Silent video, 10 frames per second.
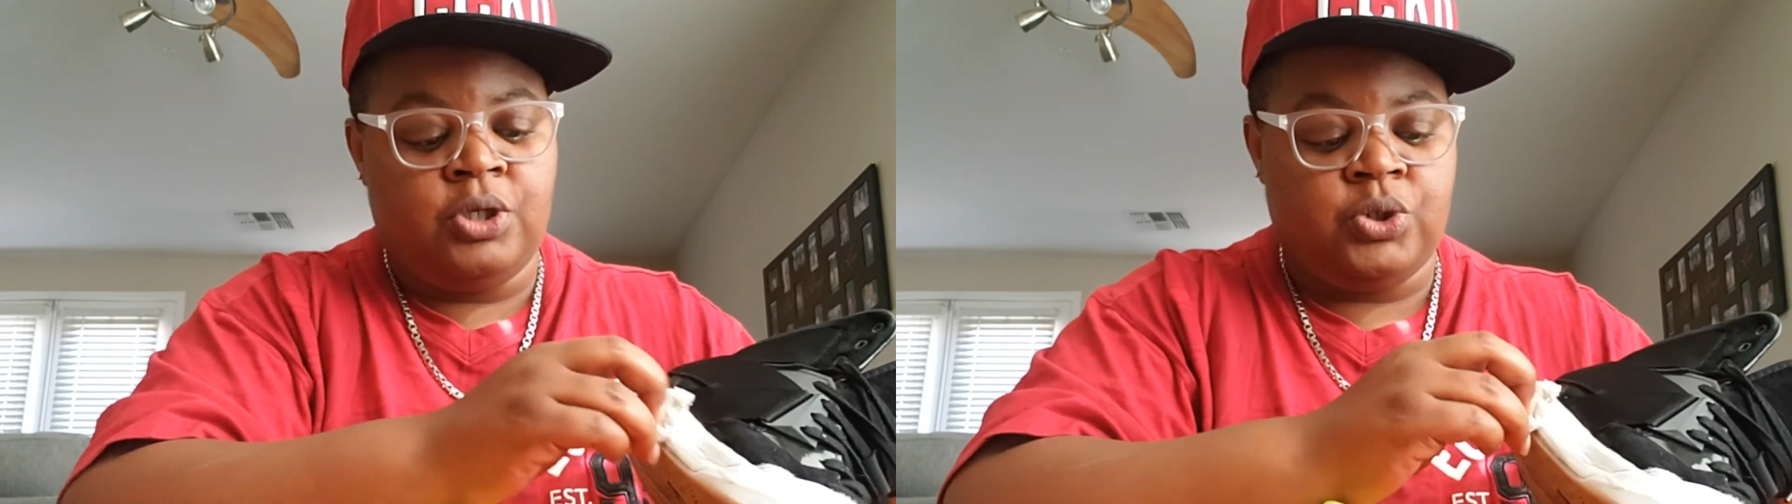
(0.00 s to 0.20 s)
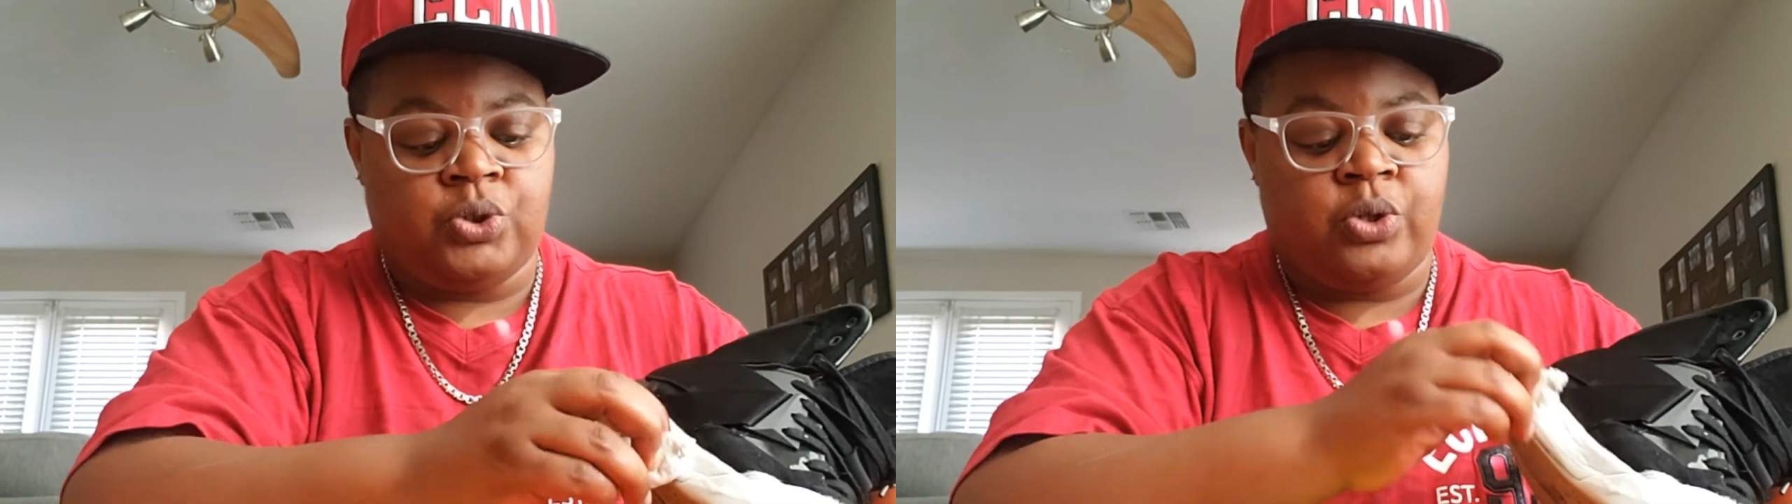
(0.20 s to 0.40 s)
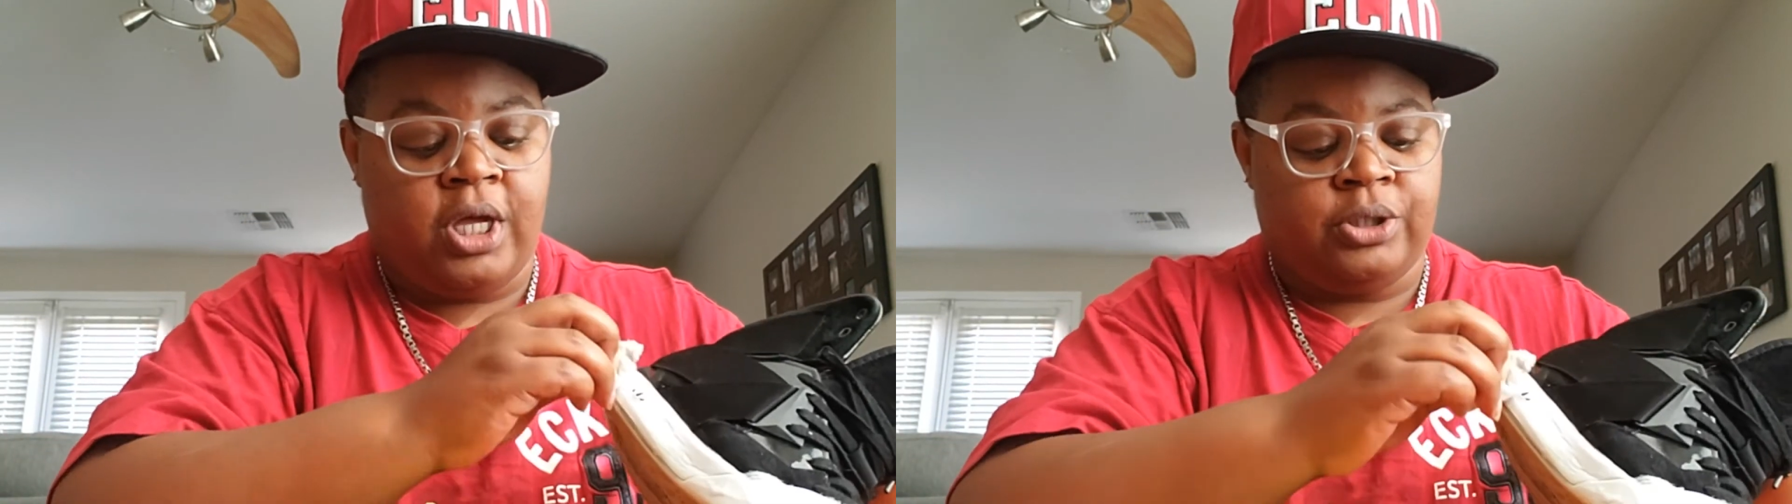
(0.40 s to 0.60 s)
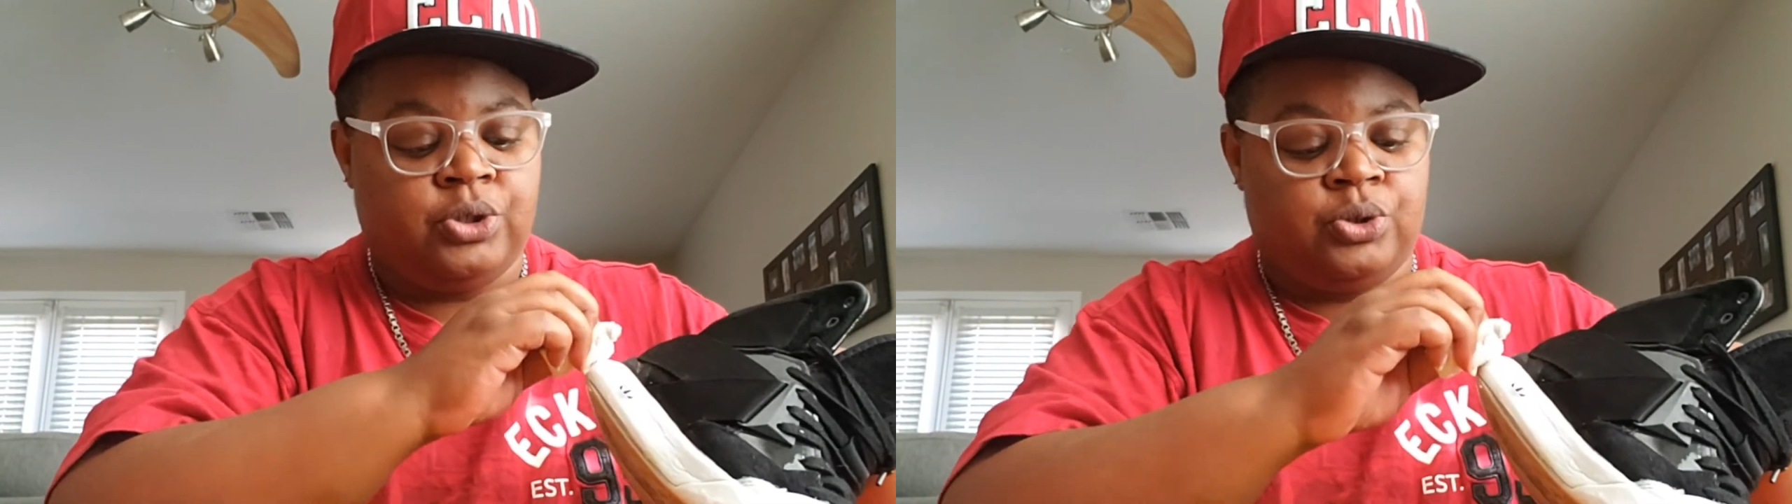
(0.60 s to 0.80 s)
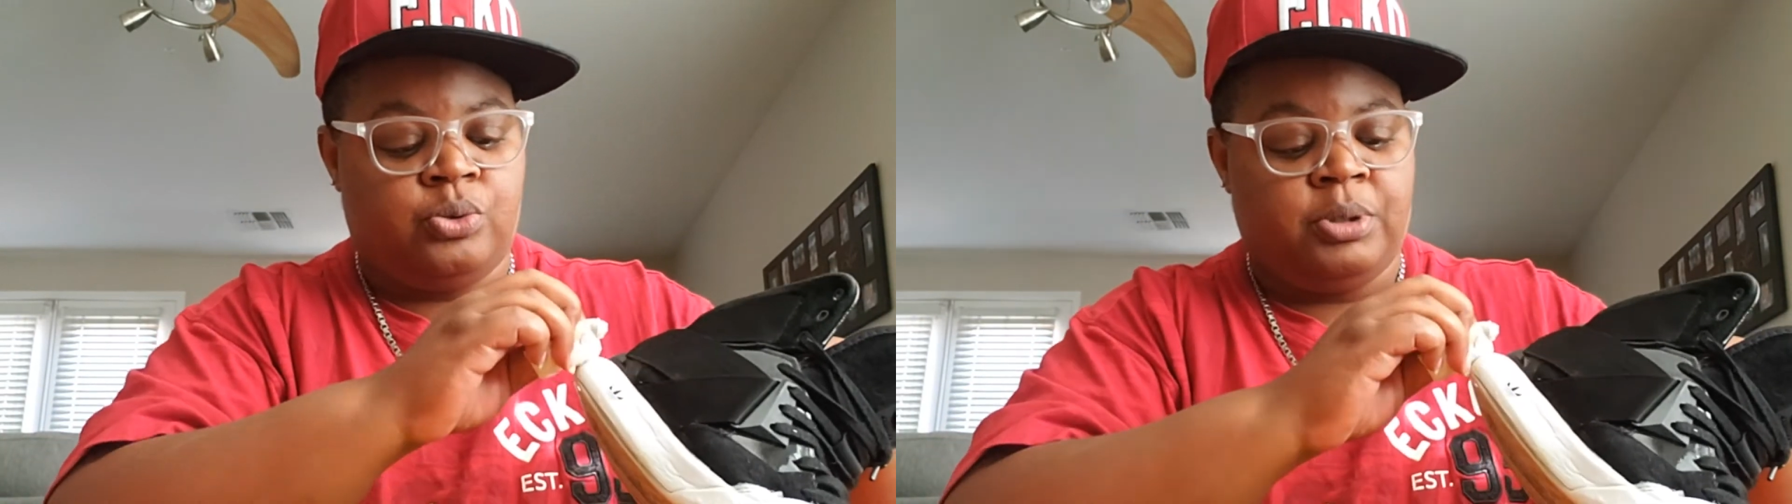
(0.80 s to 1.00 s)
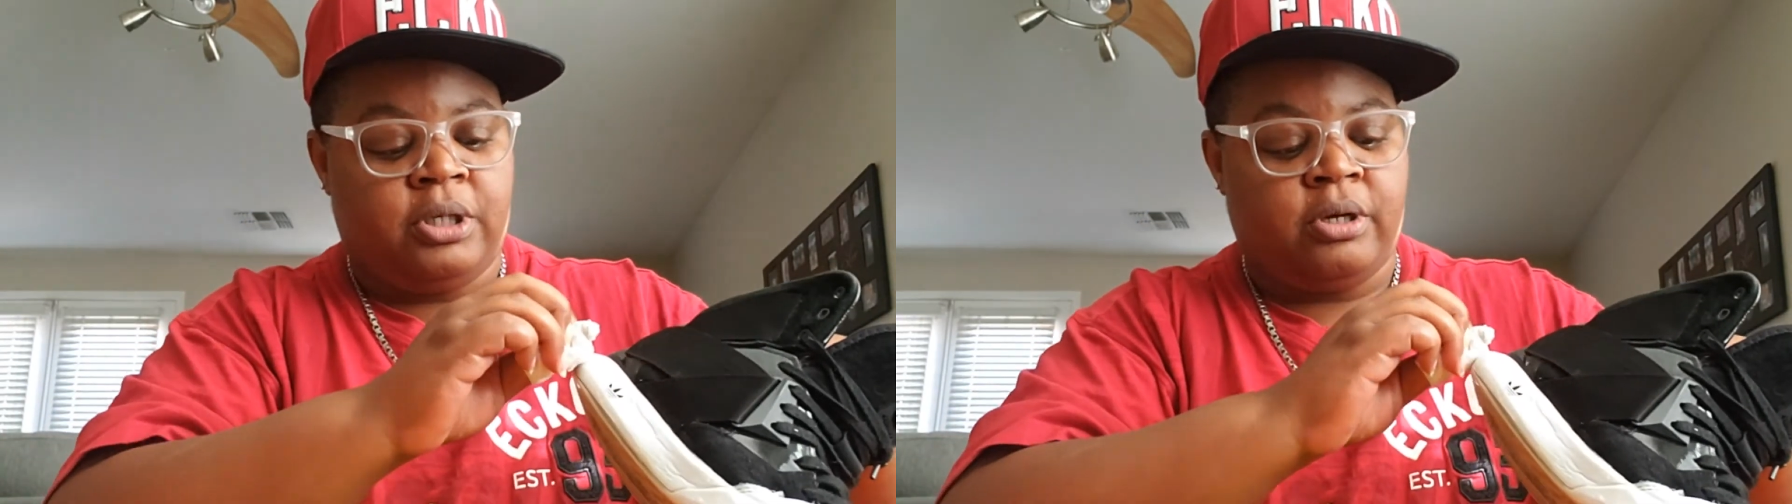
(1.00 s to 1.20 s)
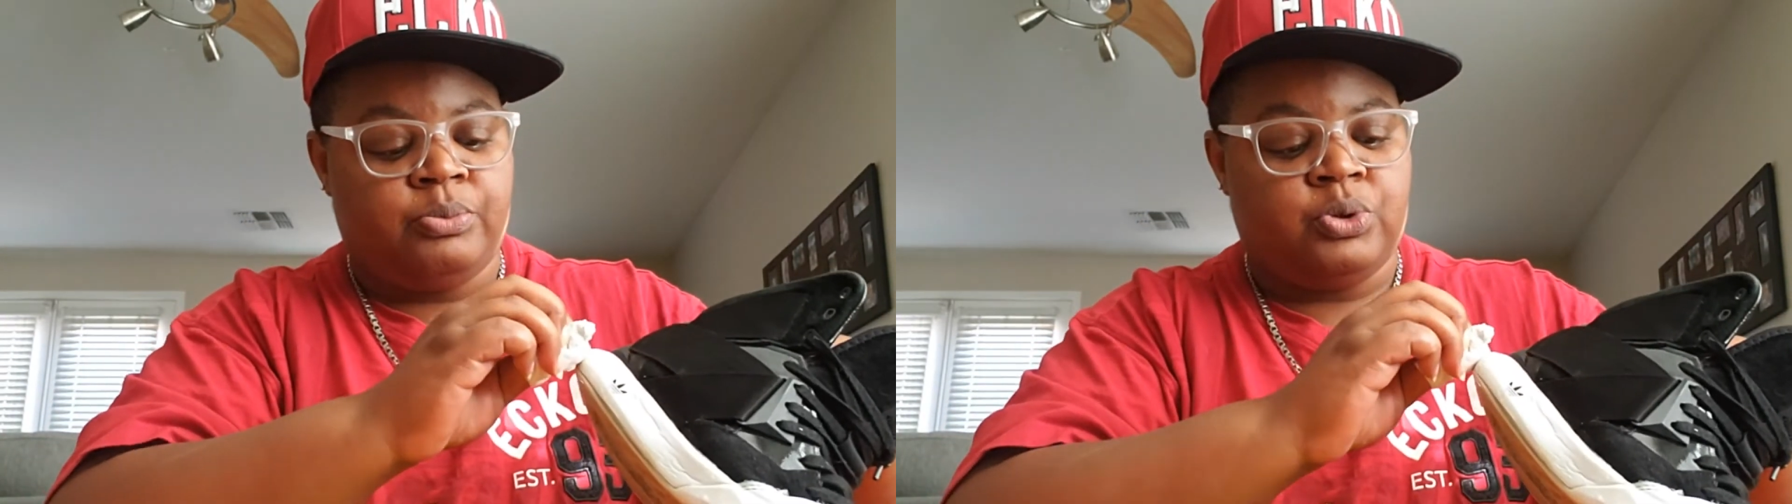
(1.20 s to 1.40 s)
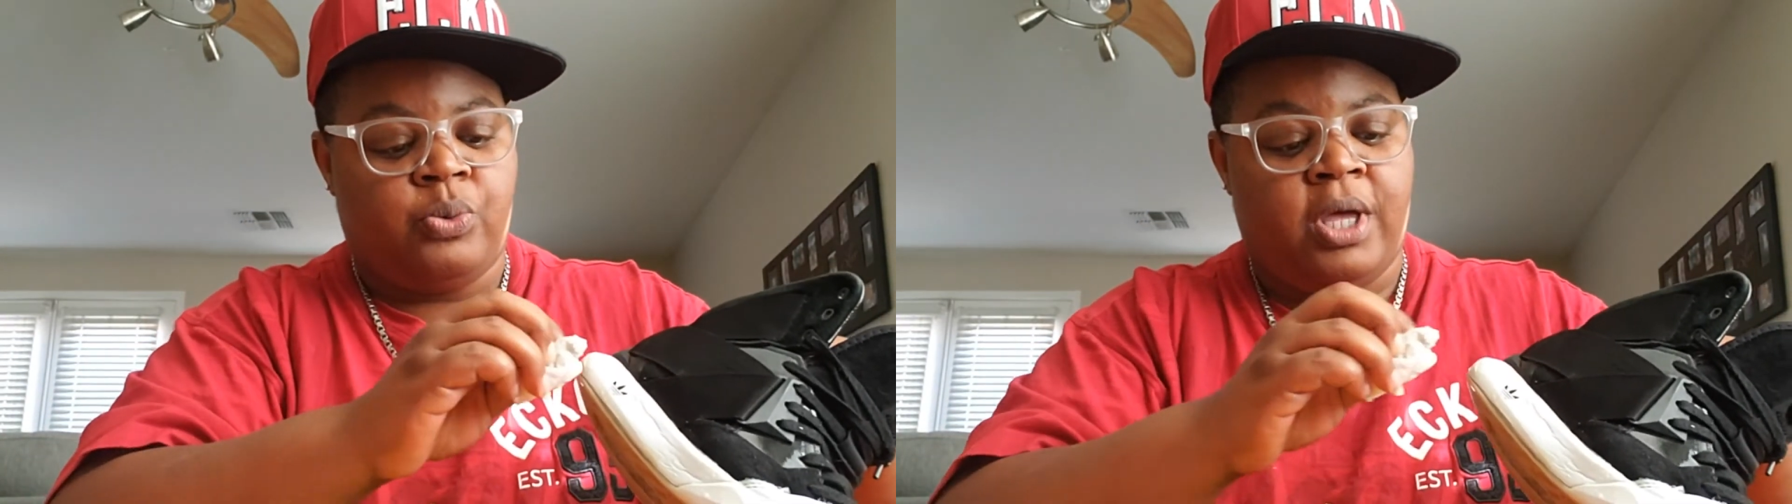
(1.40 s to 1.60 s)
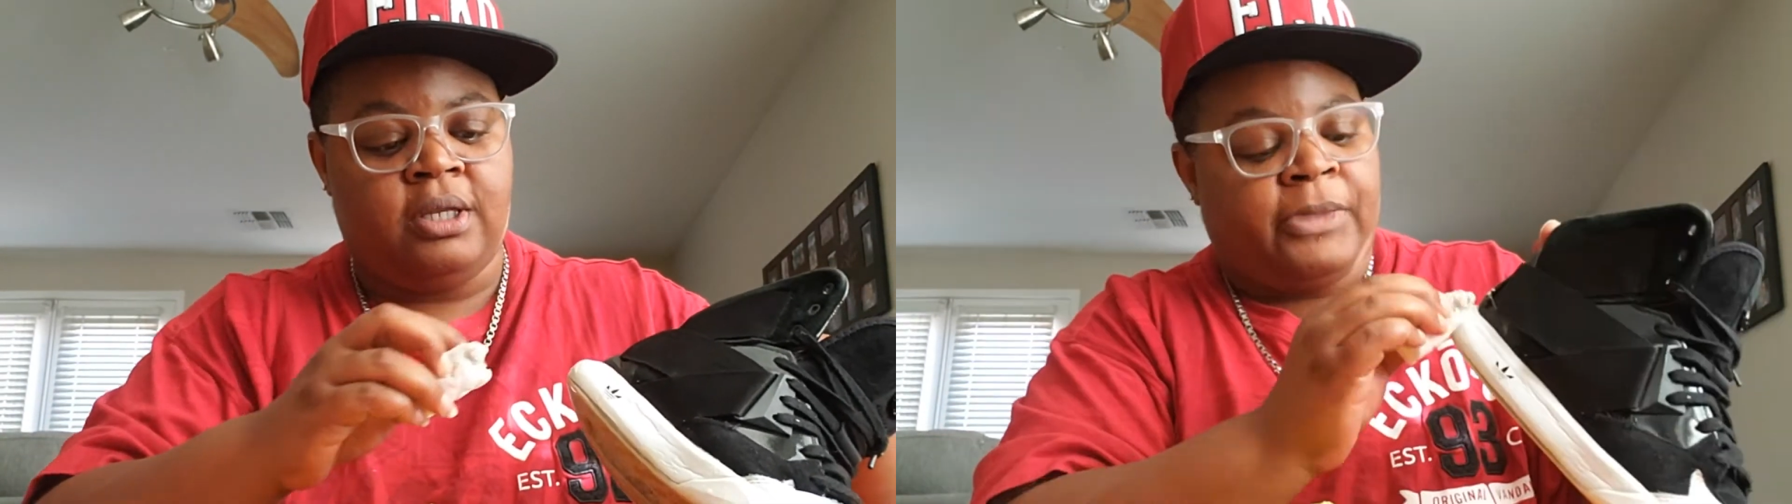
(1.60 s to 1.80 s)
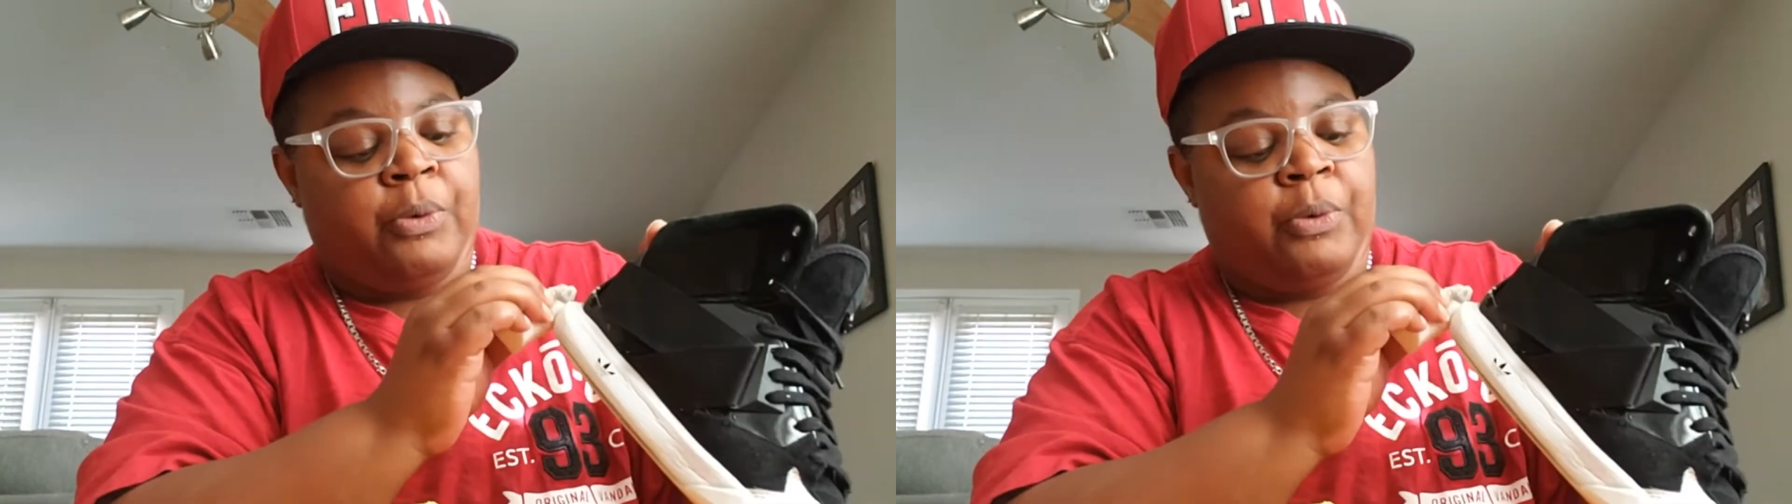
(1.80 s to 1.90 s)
so that the shoe becomes wet.